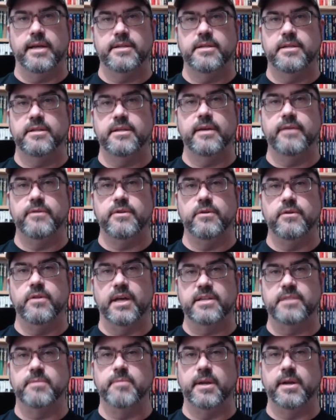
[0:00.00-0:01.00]
license
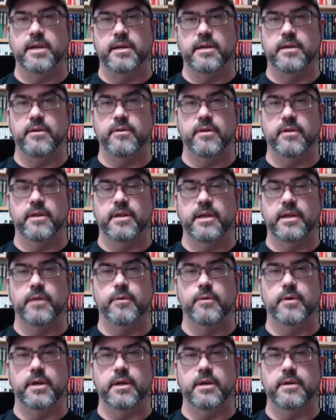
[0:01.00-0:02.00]
gives you less money to do the
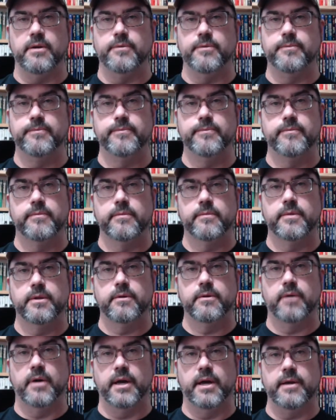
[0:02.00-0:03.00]
thing you want to do.
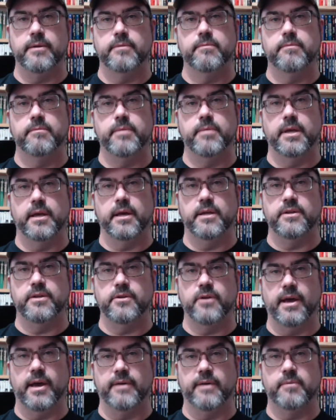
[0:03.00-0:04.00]
Right?
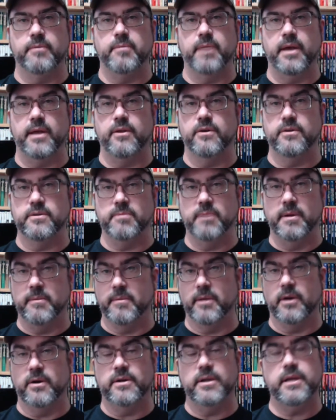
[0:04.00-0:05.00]
Because you have to pay
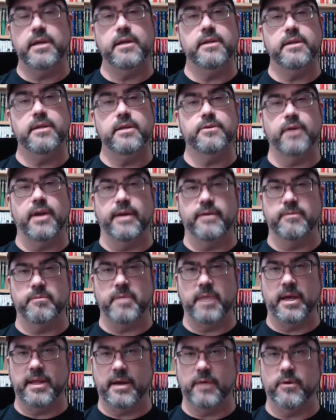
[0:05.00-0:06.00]
those minimum guarantees, or you have
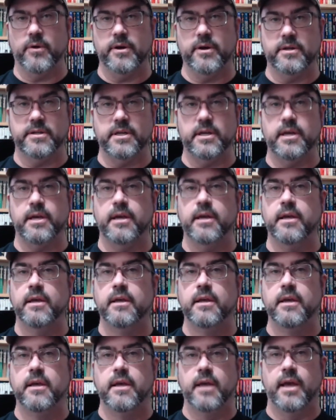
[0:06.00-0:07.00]
to pay that royalty,
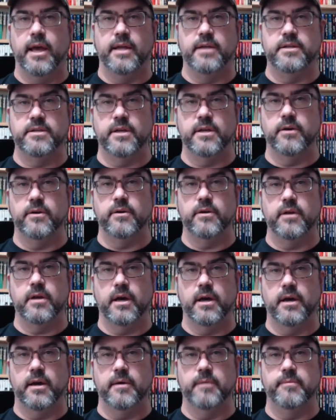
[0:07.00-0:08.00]
and so
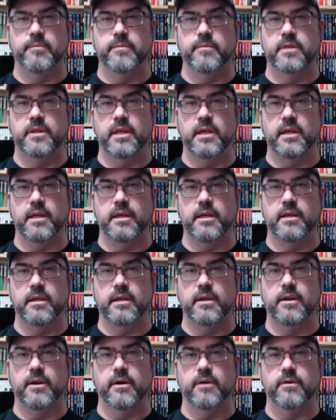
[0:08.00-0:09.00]
the
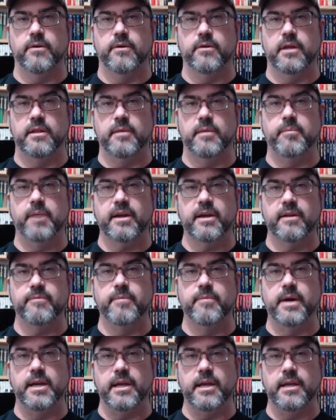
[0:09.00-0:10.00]
bucket
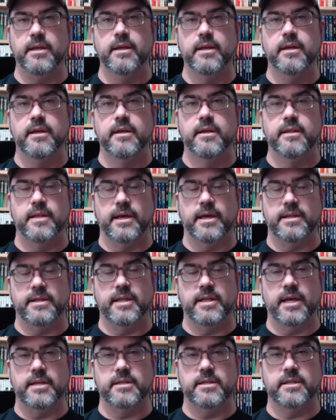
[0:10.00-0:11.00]
of money
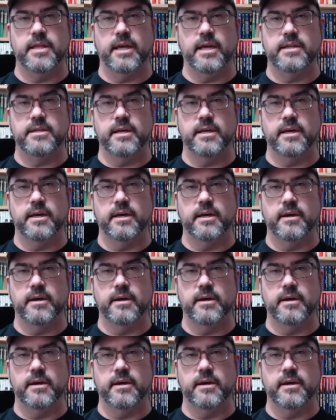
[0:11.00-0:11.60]
the bucket